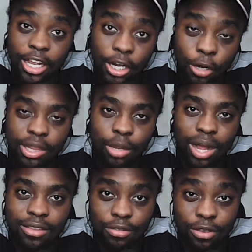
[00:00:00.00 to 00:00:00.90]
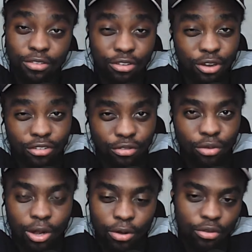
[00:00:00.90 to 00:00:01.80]
ignore the ones you're sure
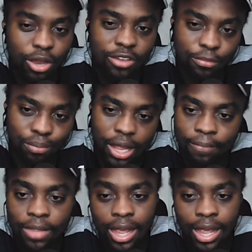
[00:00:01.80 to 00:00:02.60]
are not going to play.